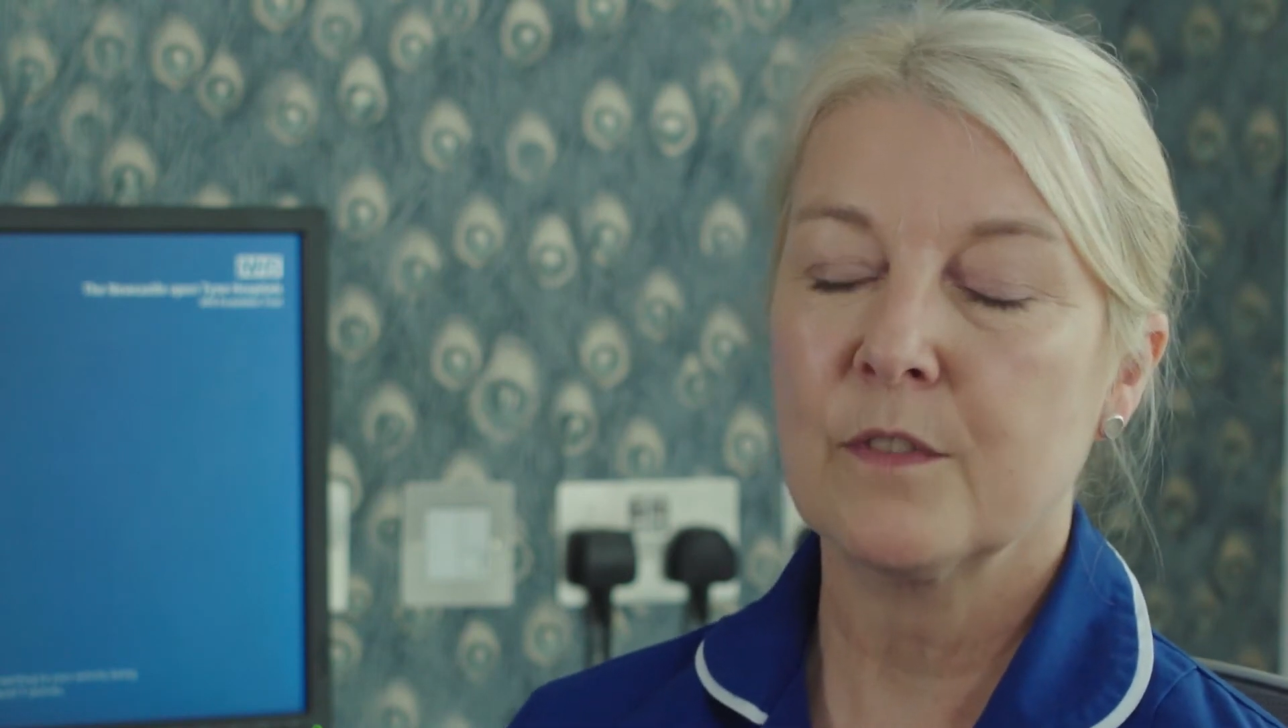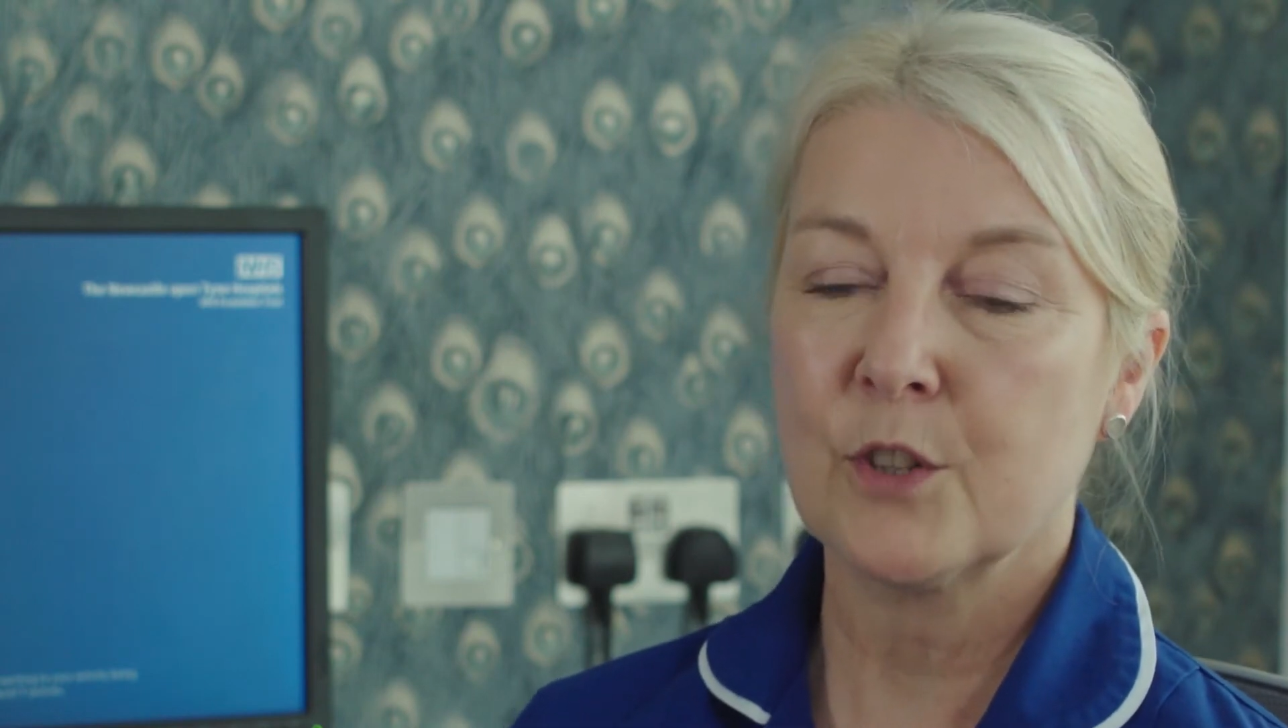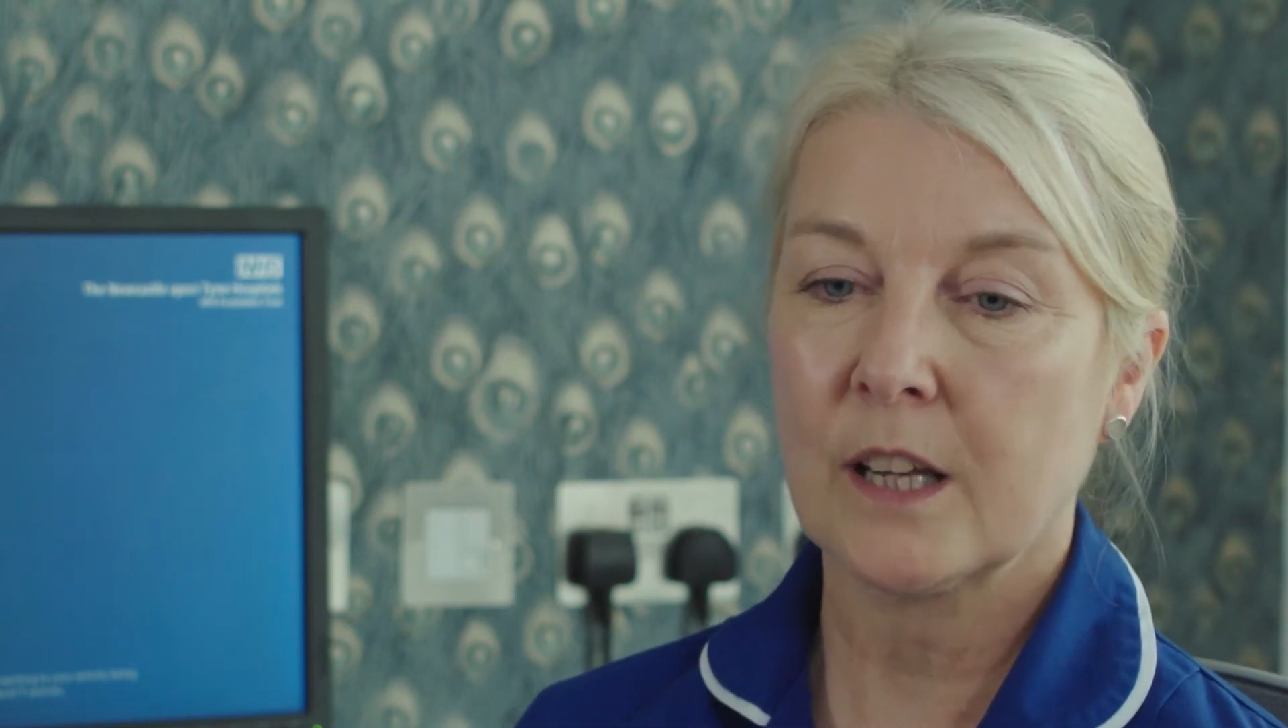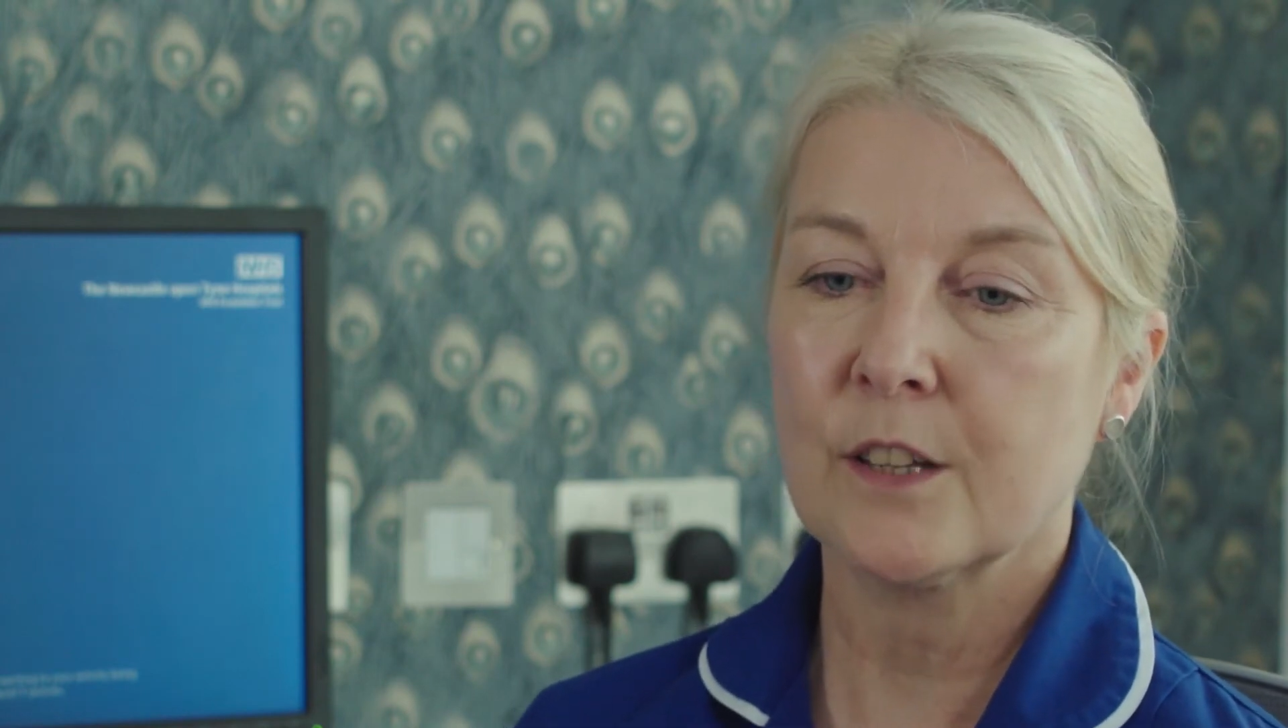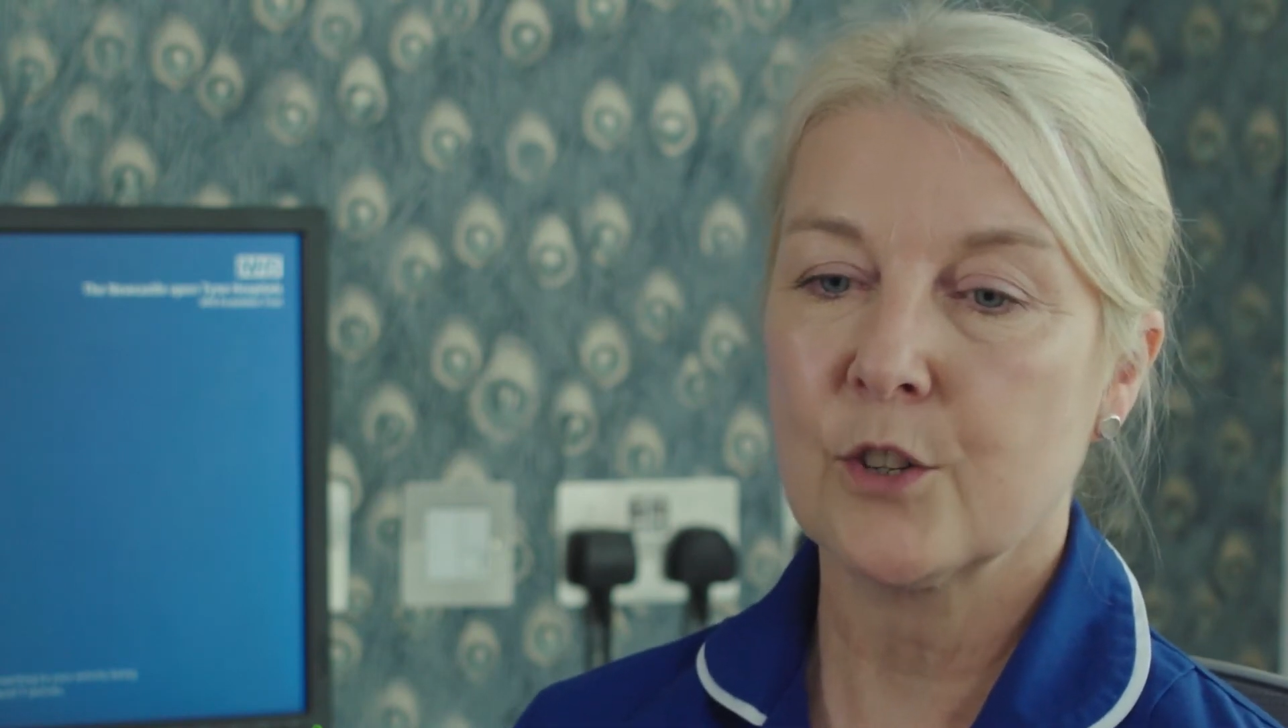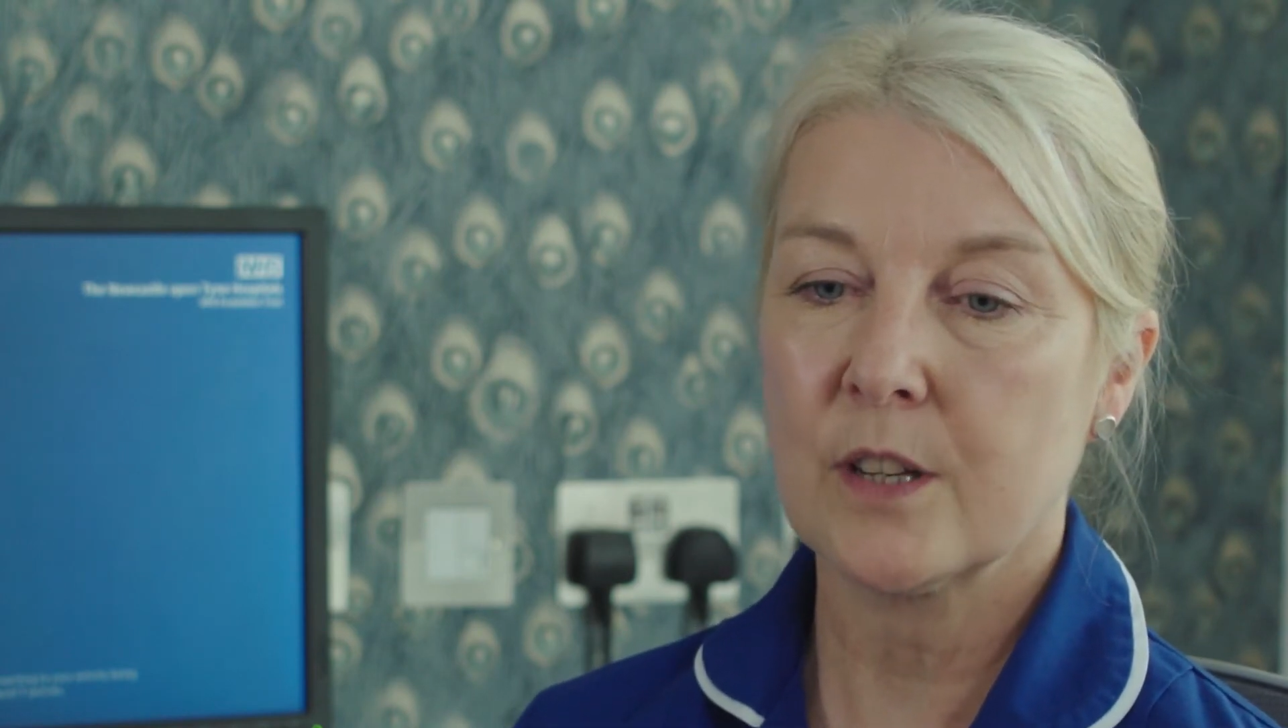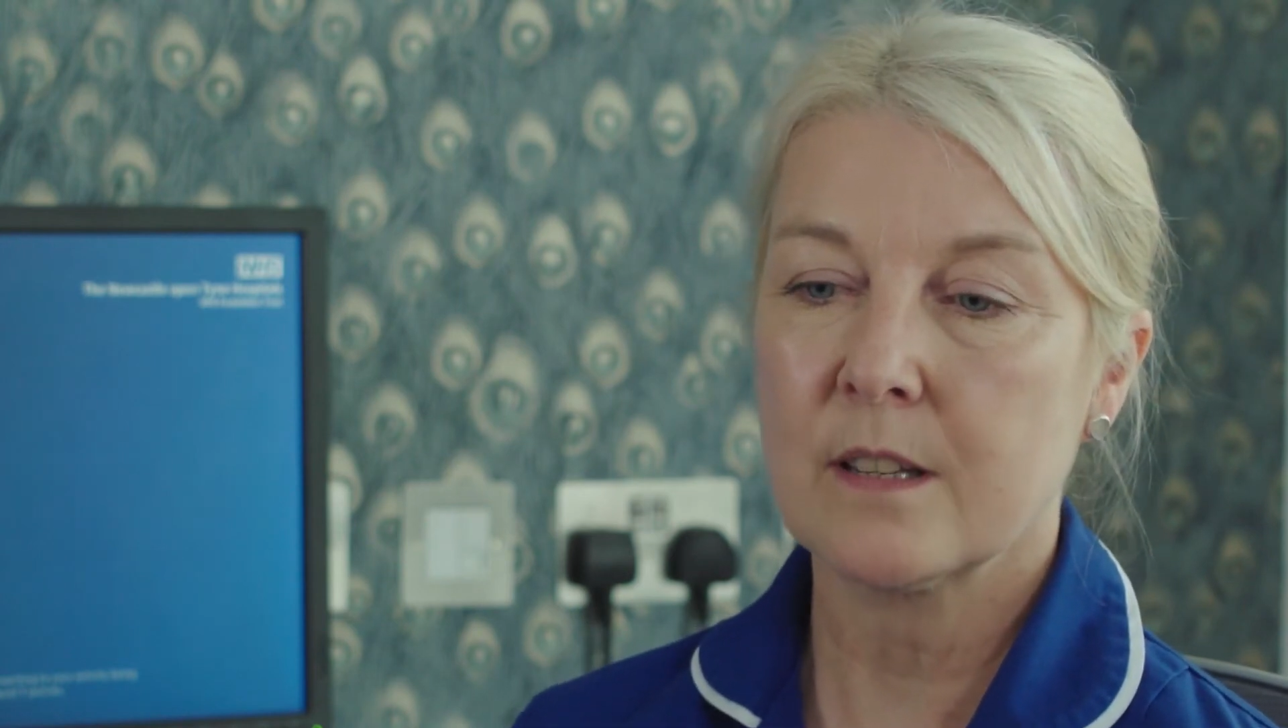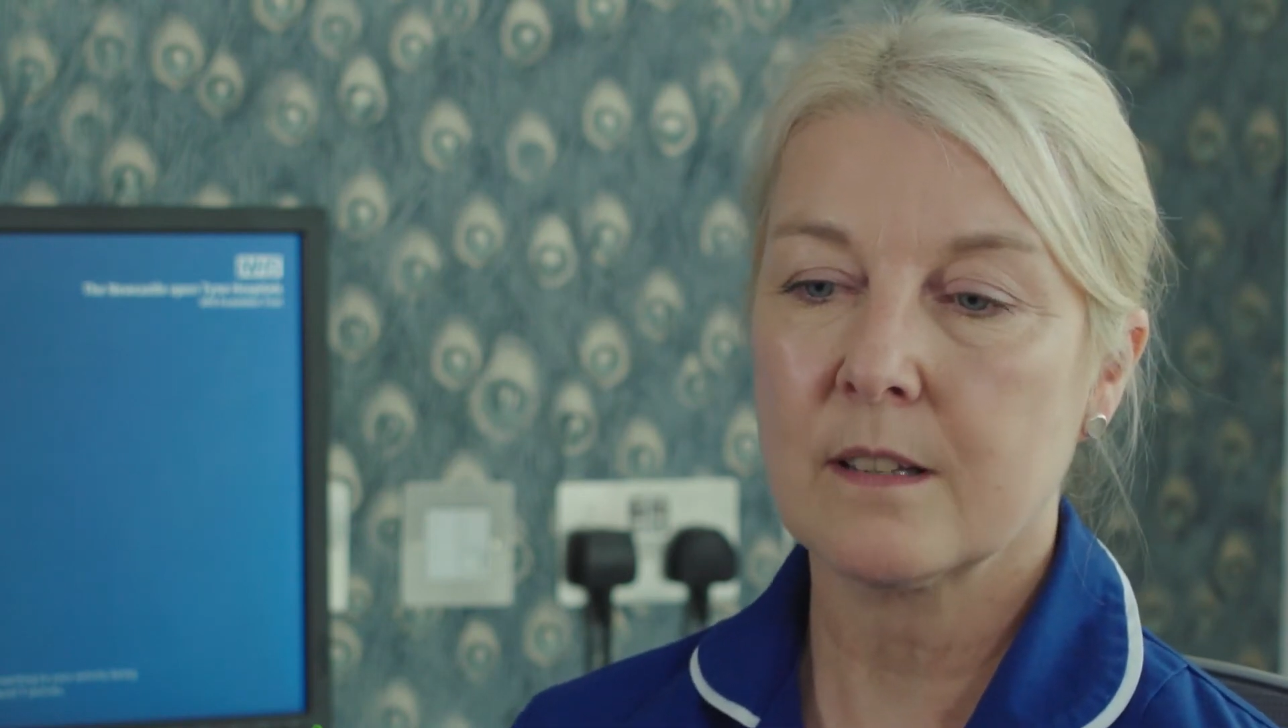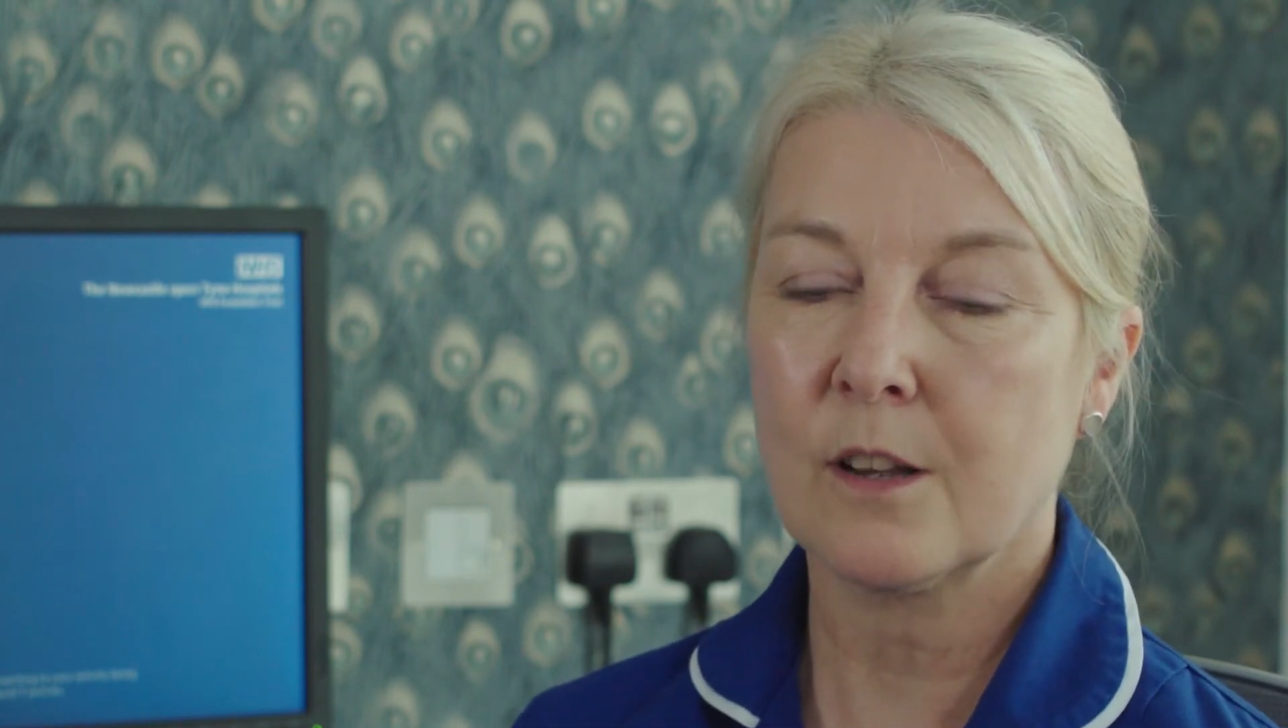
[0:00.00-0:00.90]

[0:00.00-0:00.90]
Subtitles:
of challenges